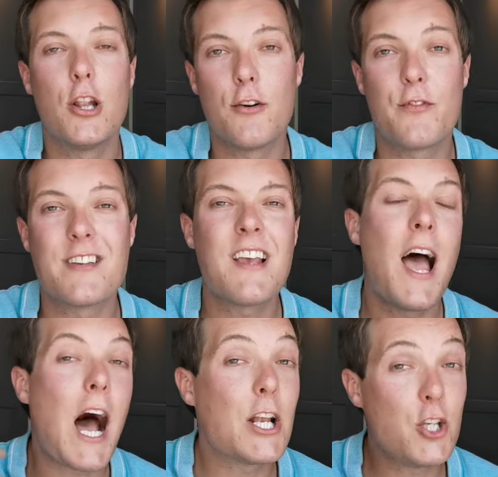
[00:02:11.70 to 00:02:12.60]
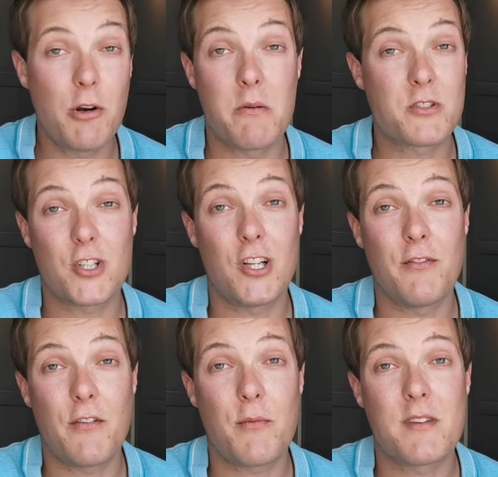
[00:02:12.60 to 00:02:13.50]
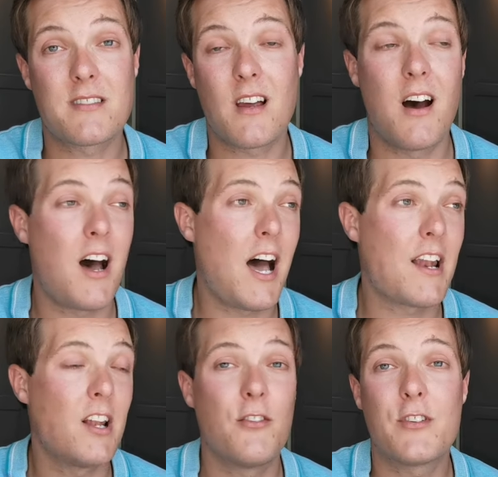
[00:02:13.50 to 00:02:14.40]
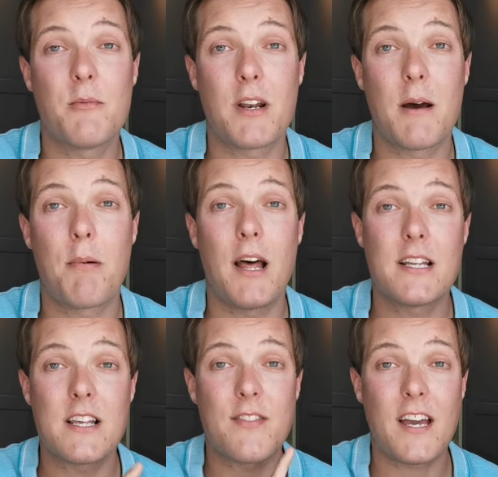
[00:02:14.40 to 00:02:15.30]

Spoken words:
love this. I knew I was going to love it from the start, and I loved it when I applied it.